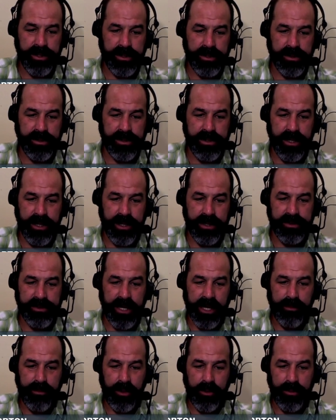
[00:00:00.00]
should uh,
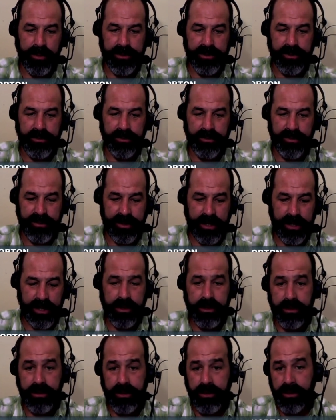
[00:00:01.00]
take a moment to
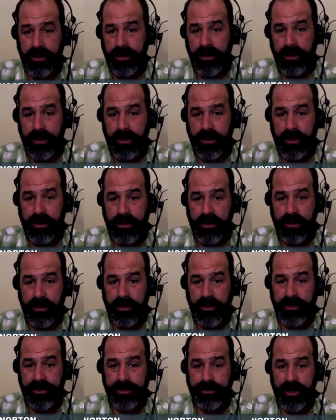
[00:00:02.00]
thank
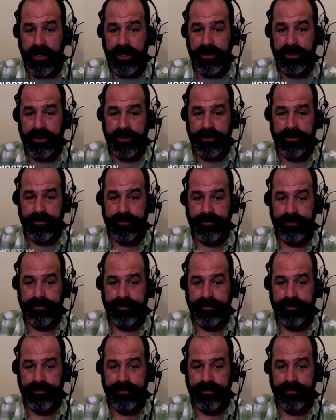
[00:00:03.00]
our sponsor.